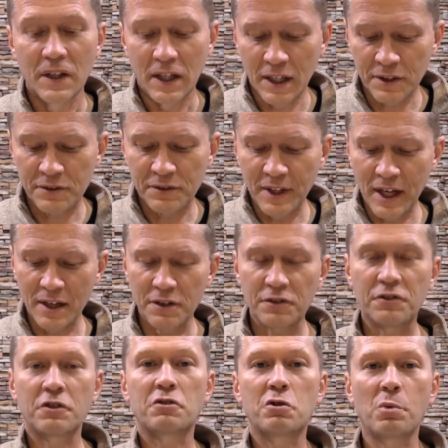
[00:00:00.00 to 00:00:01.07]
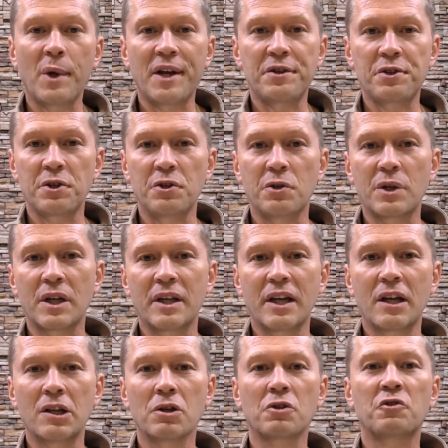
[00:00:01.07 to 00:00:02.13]
It's not a situation you can
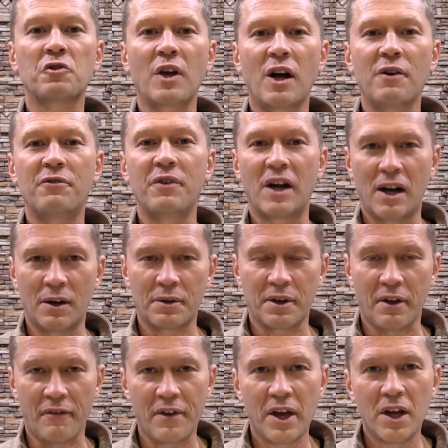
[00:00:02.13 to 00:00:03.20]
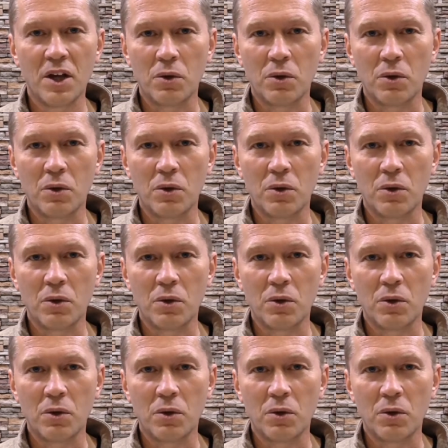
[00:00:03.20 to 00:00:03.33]
get yourself out of,